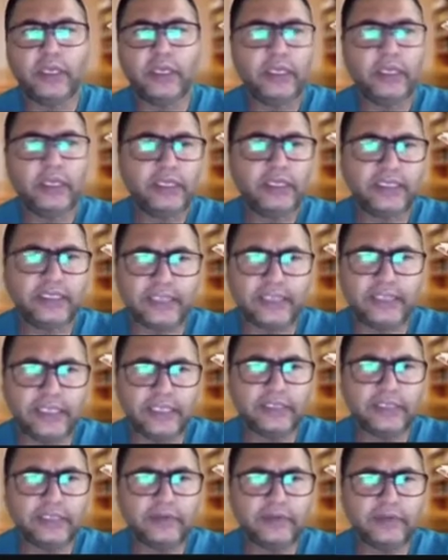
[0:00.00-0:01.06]
This is,
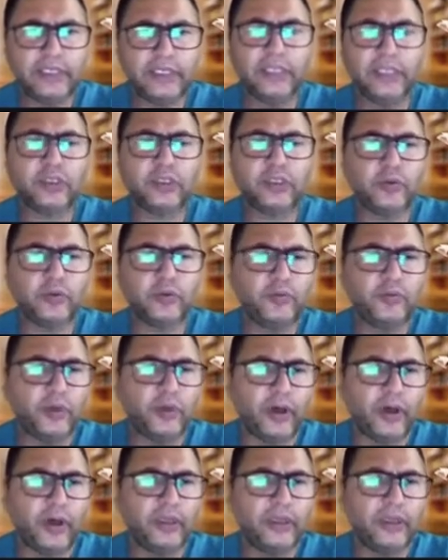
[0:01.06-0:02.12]
we need to
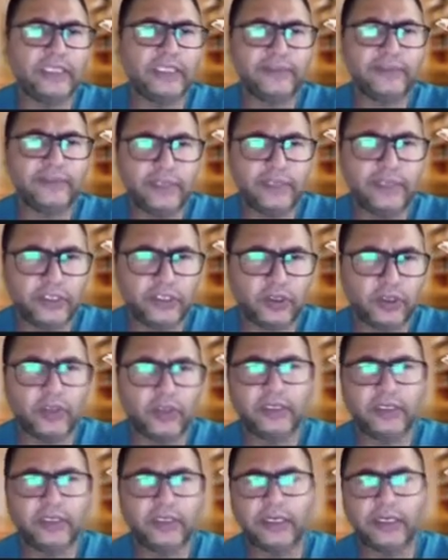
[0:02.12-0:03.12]
honest with each other.